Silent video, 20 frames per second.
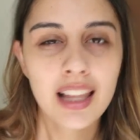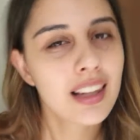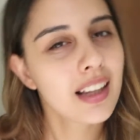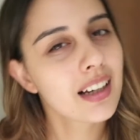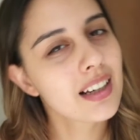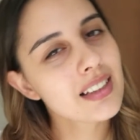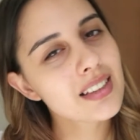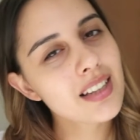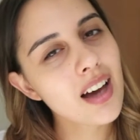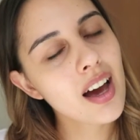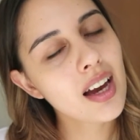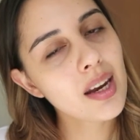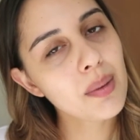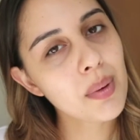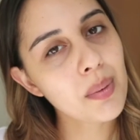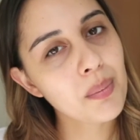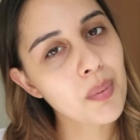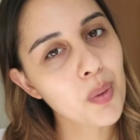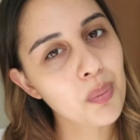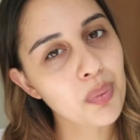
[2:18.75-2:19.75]
look a tiny
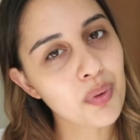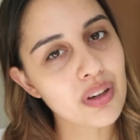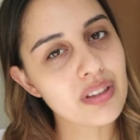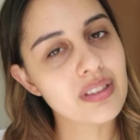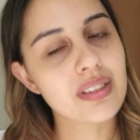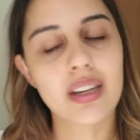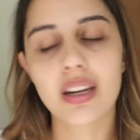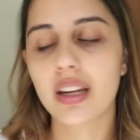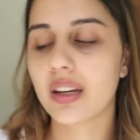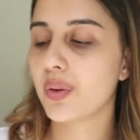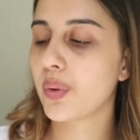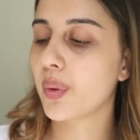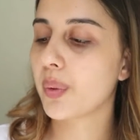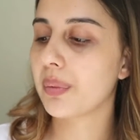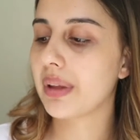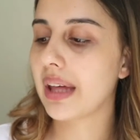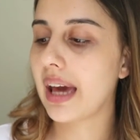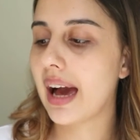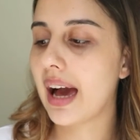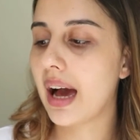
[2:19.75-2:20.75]
bit more bronze than I
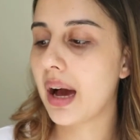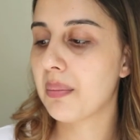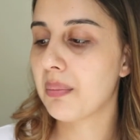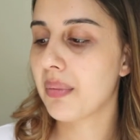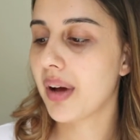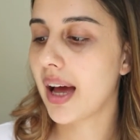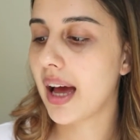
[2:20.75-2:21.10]
normally am,